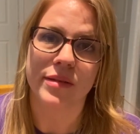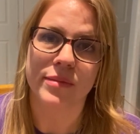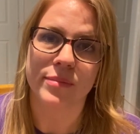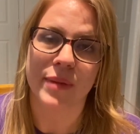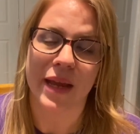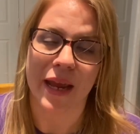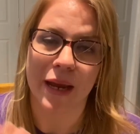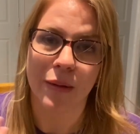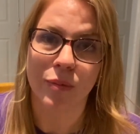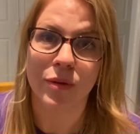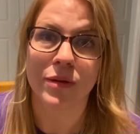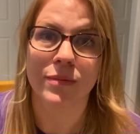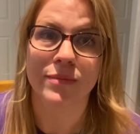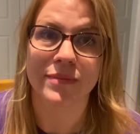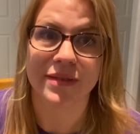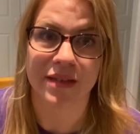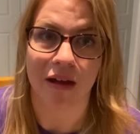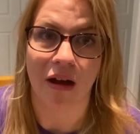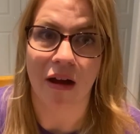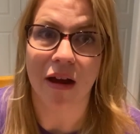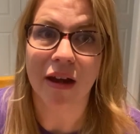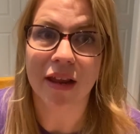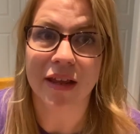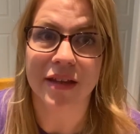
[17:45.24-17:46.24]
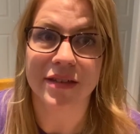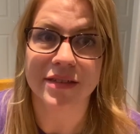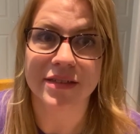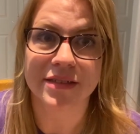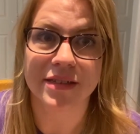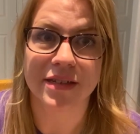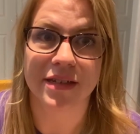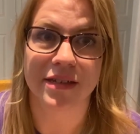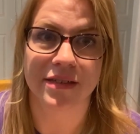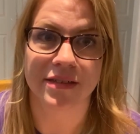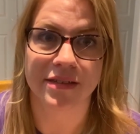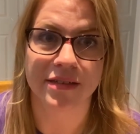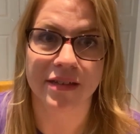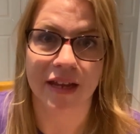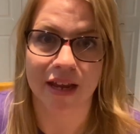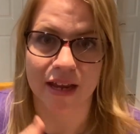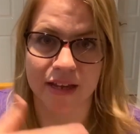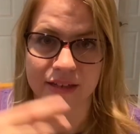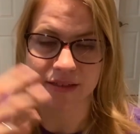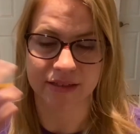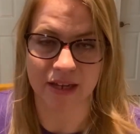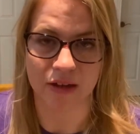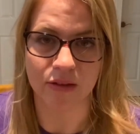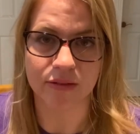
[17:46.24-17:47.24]
Abram's honest
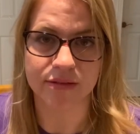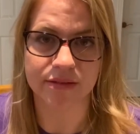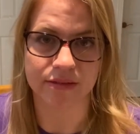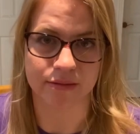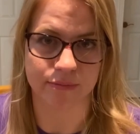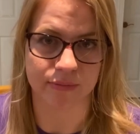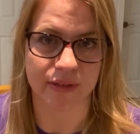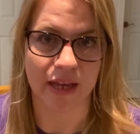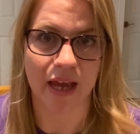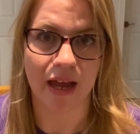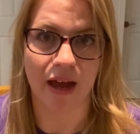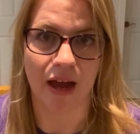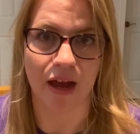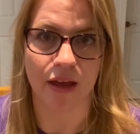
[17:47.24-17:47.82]
and tells him, yeah,